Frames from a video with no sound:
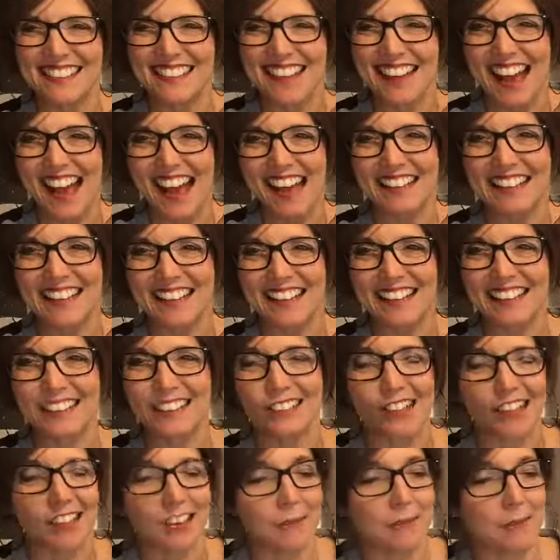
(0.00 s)
I like a
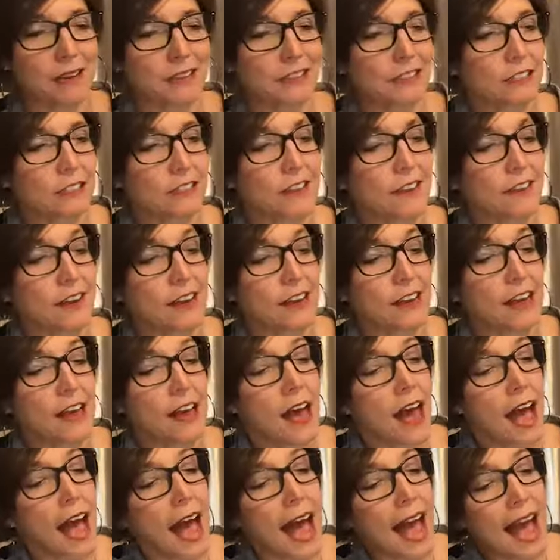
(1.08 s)
lot of mugs, don't I?
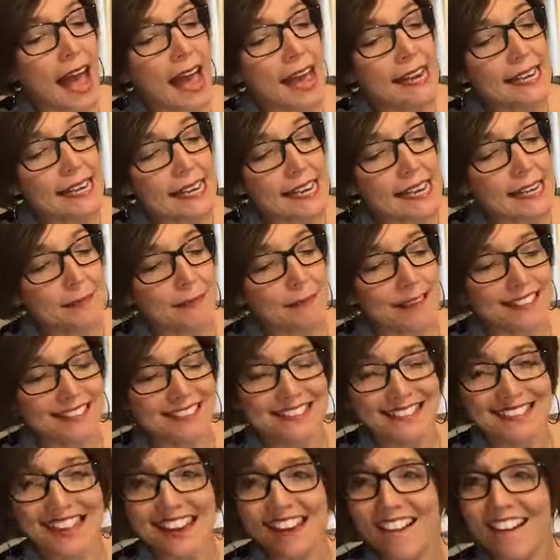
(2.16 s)
I need
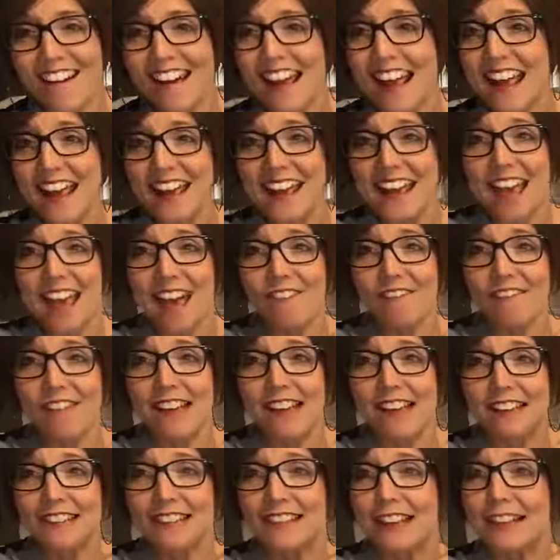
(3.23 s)
mascara and
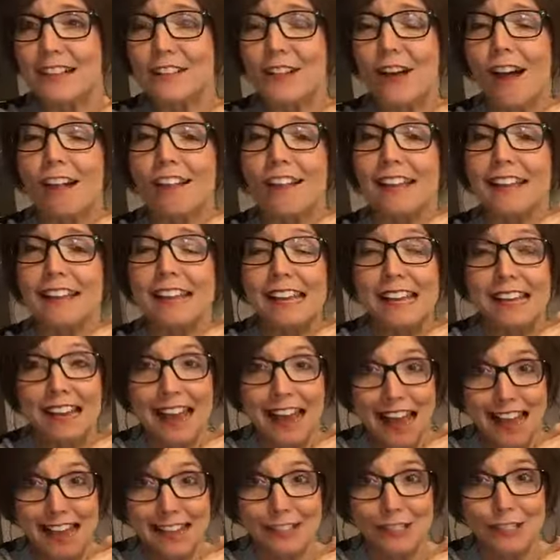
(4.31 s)
caffeine. That's all I need.
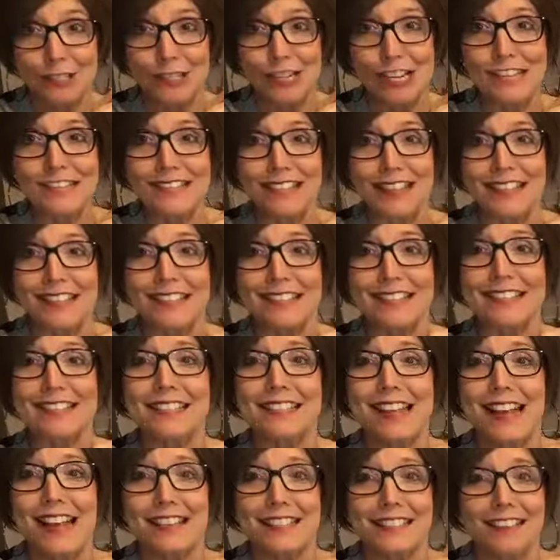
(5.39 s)
And Jesus,
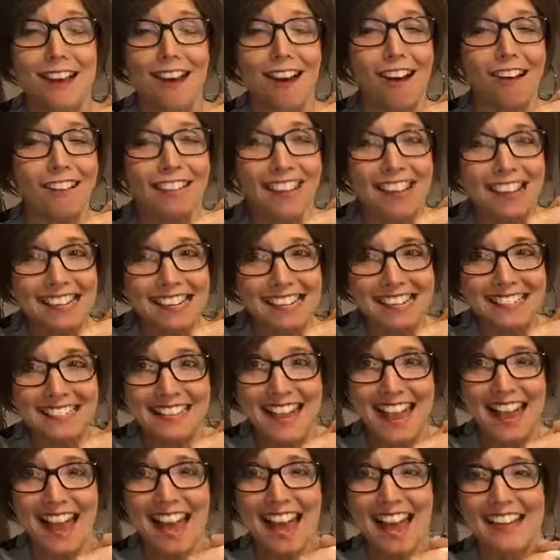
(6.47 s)
that's all I need
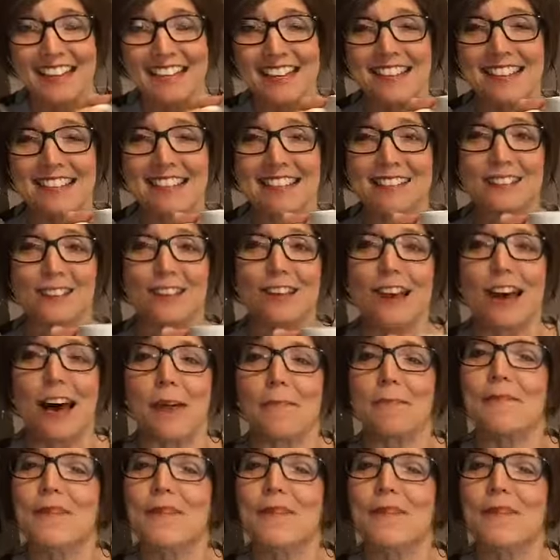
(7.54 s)
to add to this cup.